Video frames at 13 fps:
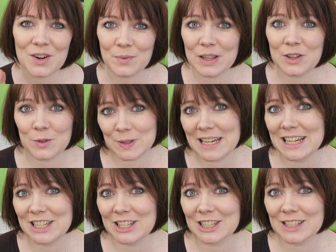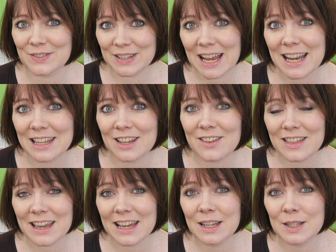with your teachers for telling you
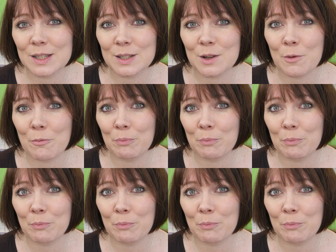this,